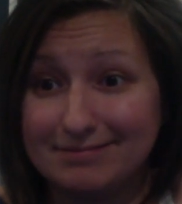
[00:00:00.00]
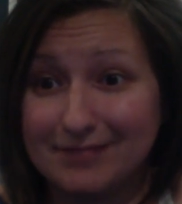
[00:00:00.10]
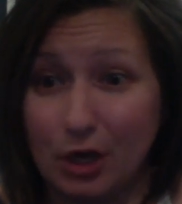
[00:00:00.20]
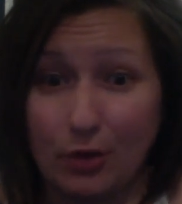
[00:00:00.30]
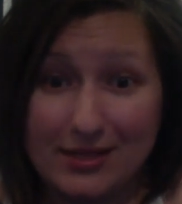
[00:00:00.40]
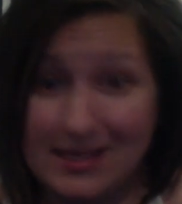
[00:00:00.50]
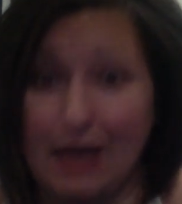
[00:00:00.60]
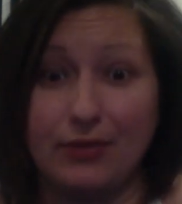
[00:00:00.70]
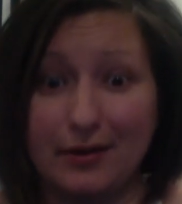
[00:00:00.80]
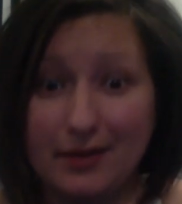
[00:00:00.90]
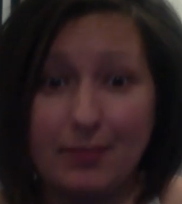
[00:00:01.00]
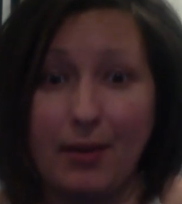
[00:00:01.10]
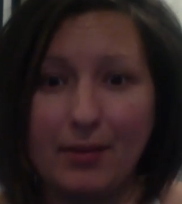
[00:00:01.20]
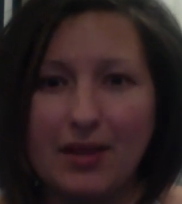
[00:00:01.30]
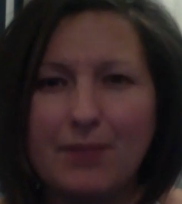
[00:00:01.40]
you know, it's out there in the
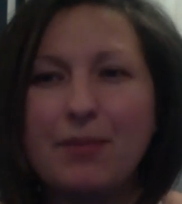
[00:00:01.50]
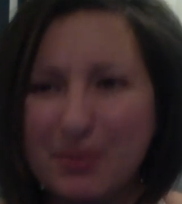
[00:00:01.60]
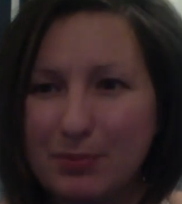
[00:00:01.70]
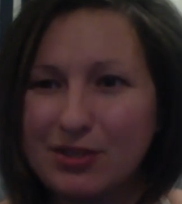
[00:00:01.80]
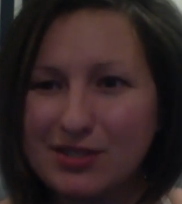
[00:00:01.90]
public, but people